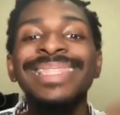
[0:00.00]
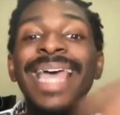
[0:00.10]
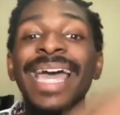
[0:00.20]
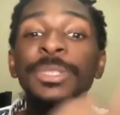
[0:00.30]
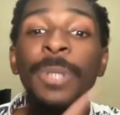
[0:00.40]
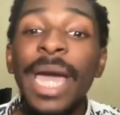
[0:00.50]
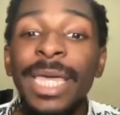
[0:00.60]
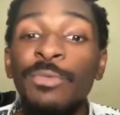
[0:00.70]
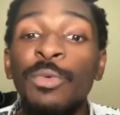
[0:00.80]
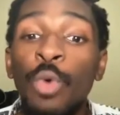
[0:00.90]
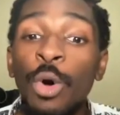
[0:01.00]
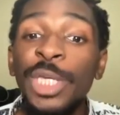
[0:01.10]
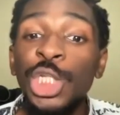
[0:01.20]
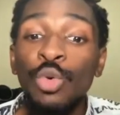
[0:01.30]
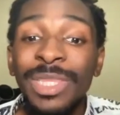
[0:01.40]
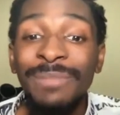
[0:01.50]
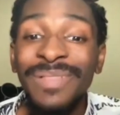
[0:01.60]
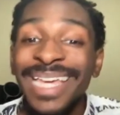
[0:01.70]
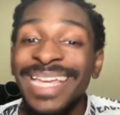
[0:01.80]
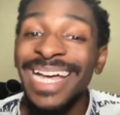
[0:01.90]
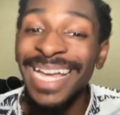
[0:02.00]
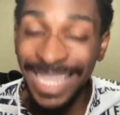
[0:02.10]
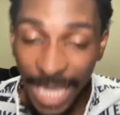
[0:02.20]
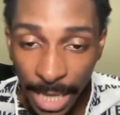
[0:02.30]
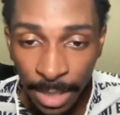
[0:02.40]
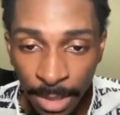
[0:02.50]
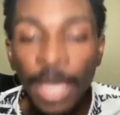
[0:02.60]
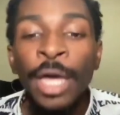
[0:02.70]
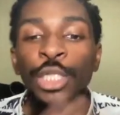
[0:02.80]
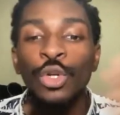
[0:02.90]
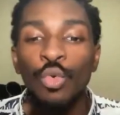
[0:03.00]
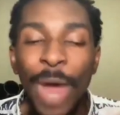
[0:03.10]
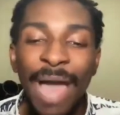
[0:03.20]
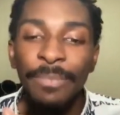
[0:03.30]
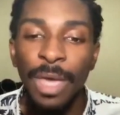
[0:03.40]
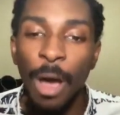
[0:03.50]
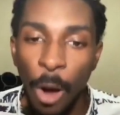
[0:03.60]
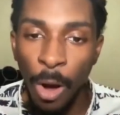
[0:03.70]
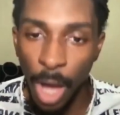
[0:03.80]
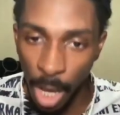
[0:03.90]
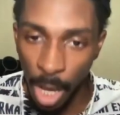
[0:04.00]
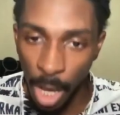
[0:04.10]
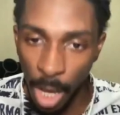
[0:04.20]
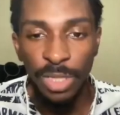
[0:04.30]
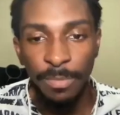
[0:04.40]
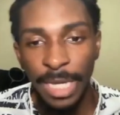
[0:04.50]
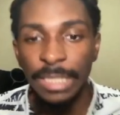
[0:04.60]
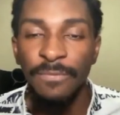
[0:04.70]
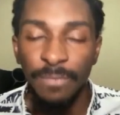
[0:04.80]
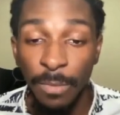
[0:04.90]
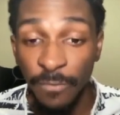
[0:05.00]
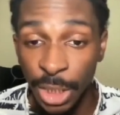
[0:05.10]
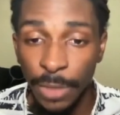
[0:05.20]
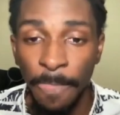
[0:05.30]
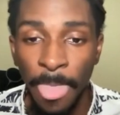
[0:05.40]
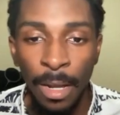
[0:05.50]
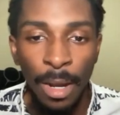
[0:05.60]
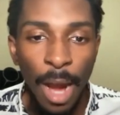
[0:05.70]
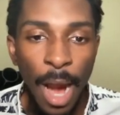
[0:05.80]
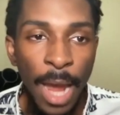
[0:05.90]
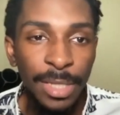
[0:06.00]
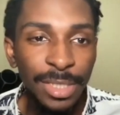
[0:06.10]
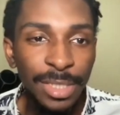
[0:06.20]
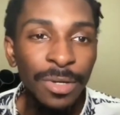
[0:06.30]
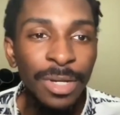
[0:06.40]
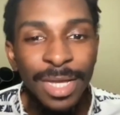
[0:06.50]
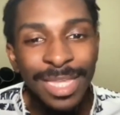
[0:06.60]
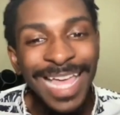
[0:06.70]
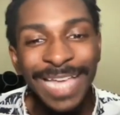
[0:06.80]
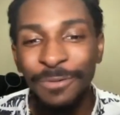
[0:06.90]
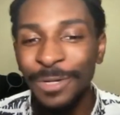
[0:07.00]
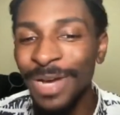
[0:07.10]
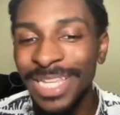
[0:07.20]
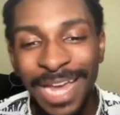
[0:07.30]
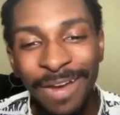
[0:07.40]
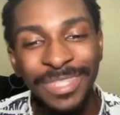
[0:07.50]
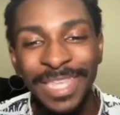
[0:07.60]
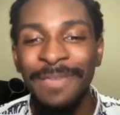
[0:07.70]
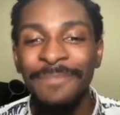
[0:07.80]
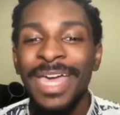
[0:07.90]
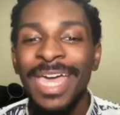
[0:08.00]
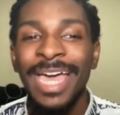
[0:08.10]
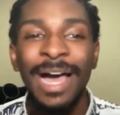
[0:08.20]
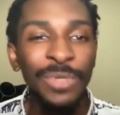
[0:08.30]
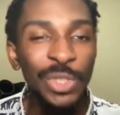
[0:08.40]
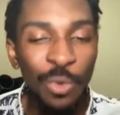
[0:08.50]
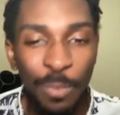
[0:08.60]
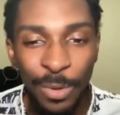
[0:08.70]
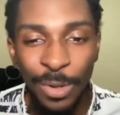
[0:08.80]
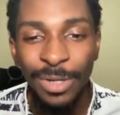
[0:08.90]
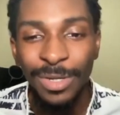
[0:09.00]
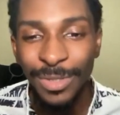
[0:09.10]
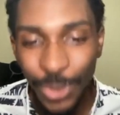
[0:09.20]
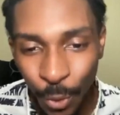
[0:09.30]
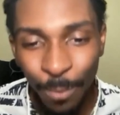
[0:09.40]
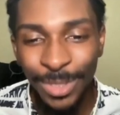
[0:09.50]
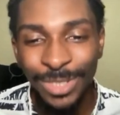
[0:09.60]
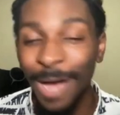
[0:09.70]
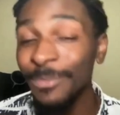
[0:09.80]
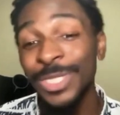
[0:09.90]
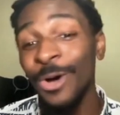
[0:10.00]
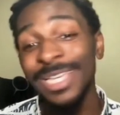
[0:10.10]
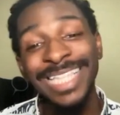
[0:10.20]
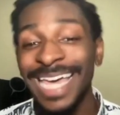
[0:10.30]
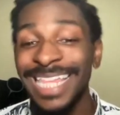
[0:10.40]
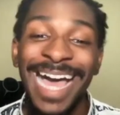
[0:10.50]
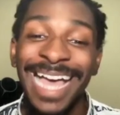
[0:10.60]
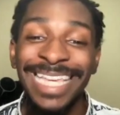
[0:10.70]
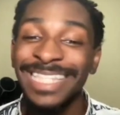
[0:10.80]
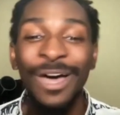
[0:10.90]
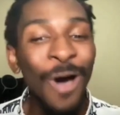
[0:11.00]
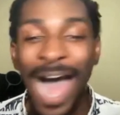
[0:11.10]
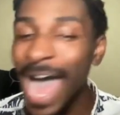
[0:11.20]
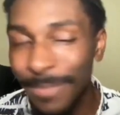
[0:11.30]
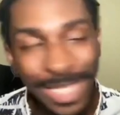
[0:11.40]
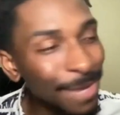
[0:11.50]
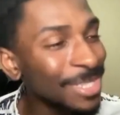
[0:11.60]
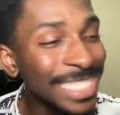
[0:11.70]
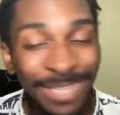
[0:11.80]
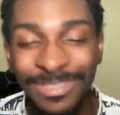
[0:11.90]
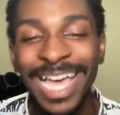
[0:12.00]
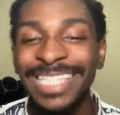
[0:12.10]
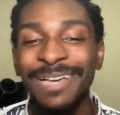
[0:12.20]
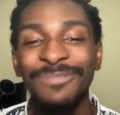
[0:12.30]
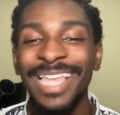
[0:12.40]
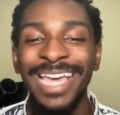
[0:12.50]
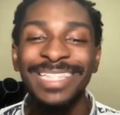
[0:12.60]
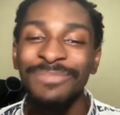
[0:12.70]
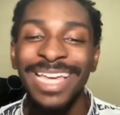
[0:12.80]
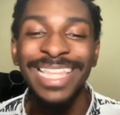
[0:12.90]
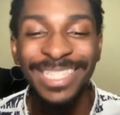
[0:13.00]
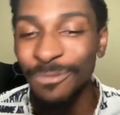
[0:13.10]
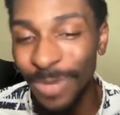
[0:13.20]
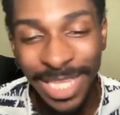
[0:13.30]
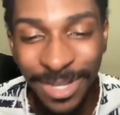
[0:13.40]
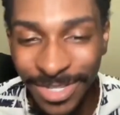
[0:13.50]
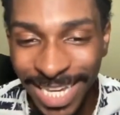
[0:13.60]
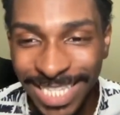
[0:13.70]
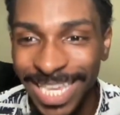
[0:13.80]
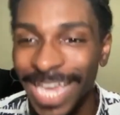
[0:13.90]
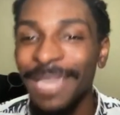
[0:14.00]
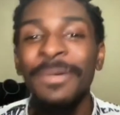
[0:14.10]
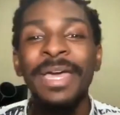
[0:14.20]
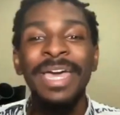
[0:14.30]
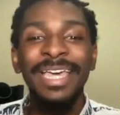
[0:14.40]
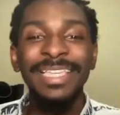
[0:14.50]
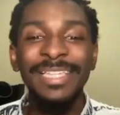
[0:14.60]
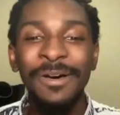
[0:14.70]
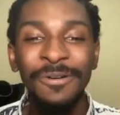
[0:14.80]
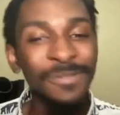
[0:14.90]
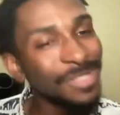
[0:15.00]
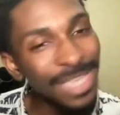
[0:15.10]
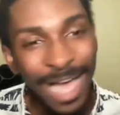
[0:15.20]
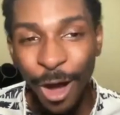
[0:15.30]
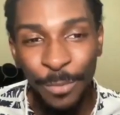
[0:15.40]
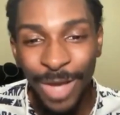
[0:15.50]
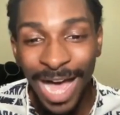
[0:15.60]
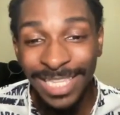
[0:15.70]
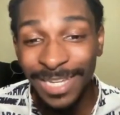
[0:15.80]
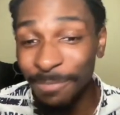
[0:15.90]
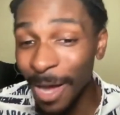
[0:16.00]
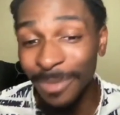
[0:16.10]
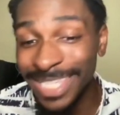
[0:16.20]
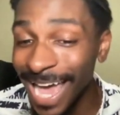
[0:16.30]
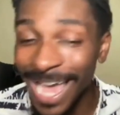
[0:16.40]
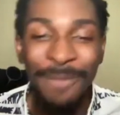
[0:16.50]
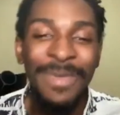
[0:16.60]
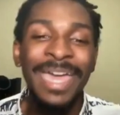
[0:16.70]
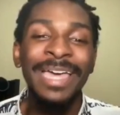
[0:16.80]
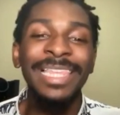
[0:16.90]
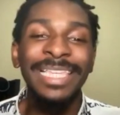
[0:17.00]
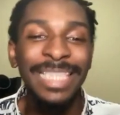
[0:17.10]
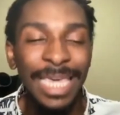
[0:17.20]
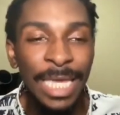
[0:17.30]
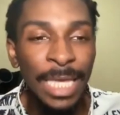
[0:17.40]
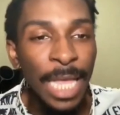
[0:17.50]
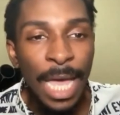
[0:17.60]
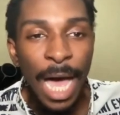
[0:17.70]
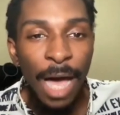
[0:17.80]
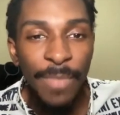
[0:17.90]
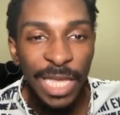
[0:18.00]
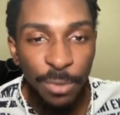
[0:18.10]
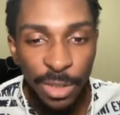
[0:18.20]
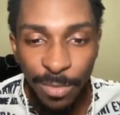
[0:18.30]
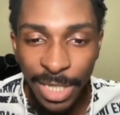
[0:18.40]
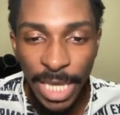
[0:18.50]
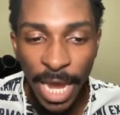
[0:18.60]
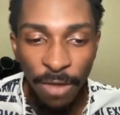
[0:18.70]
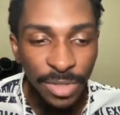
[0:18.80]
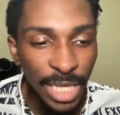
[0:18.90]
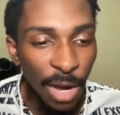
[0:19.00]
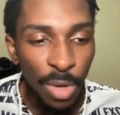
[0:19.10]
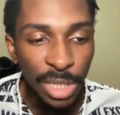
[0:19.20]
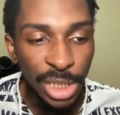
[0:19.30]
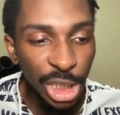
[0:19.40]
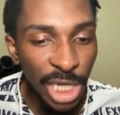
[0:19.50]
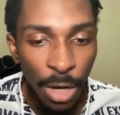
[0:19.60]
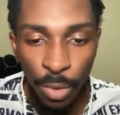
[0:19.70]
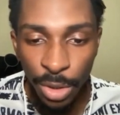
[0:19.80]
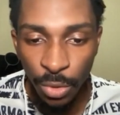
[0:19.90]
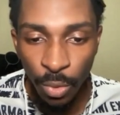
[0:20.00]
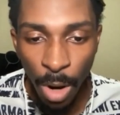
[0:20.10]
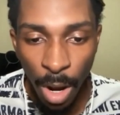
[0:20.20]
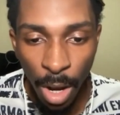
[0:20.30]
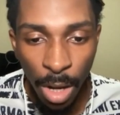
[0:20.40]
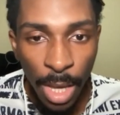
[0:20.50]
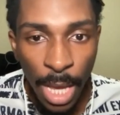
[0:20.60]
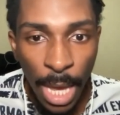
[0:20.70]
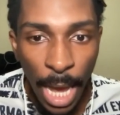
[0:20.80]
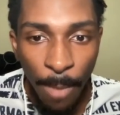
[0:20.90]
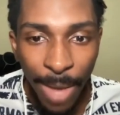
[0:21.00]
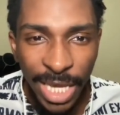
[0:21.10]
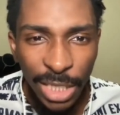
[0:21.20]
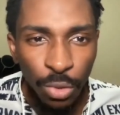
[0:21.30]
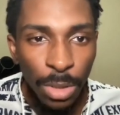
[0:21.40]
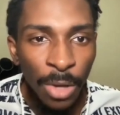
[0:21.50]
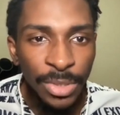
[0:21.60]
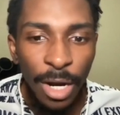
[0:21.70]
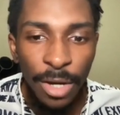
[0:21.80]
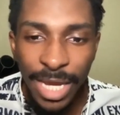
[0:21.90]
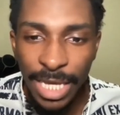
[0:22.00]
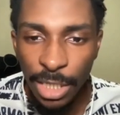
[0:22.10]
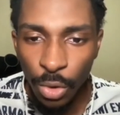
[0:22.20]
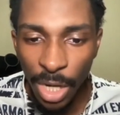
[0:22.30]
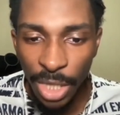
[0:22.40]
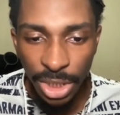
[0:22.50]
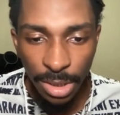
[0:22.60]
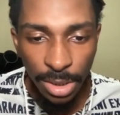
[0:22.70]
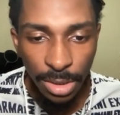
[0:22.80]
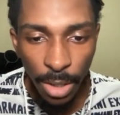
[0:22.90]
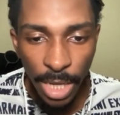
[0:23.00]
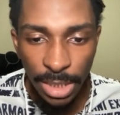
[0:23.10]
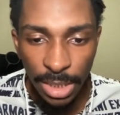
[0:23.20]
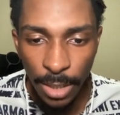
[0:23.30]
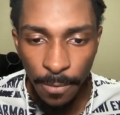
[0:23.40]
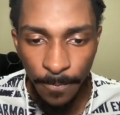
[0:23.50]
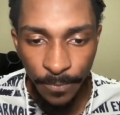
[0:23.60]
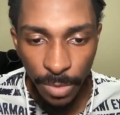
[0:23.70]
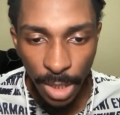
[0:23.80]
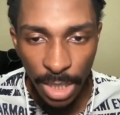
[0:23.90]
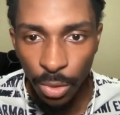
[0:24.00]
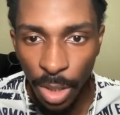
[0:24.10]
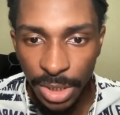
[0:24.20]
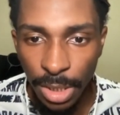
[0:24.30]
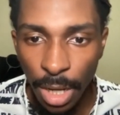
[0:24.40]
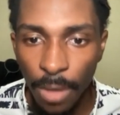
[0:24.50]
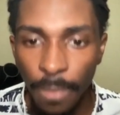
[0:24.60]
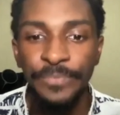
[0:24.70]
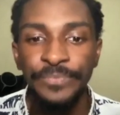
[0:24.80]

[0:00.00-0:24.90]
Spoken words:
Next Friday, we will be showing the plan again to wrap it all up and really paint the vision. All right. So that's pretty much everything, man. I'm I'm so excited, guys. Like, I haven't been able to sleep the last couple of days. I'm like, this is really going to change the game. So I hope you guys are as pumped as I am, man. Let's get it. That's pretty much everything I wanted to share with you all. I guess we'll close. Are there any questions or anything? Any questions at all?